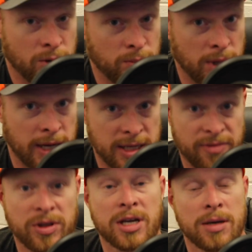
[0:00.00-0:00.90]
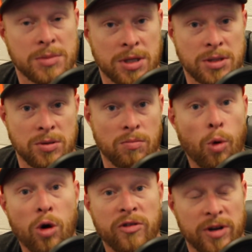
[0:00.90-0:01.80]
or a blind definitely comes into
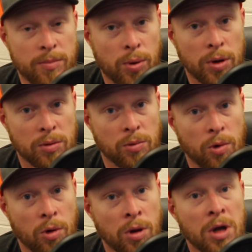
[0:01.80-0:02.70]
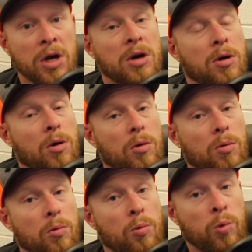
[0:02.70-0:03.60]
more of an important role
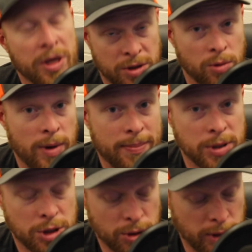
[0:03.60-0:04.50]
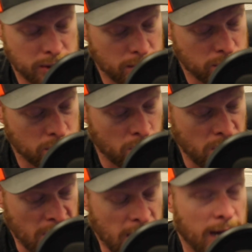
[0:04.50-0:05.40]
with your weapon choice. So
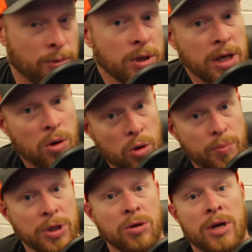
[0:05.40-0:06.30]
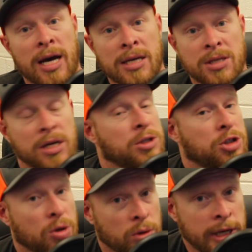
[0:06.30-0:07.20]
I really hope you guys
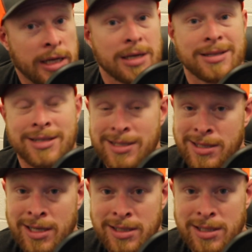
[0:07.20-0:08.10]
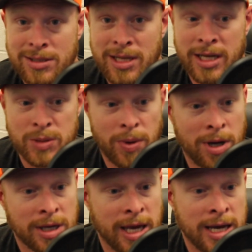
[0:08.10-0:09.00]
enjoyed listening to today's
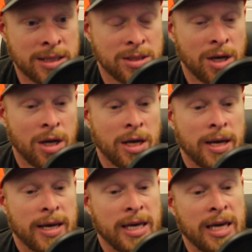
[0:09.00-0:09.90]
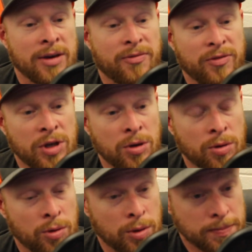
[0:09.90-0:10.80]
podcast. If
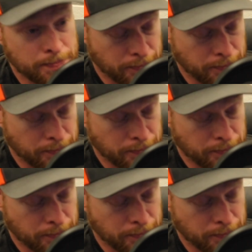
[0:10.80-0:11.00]
you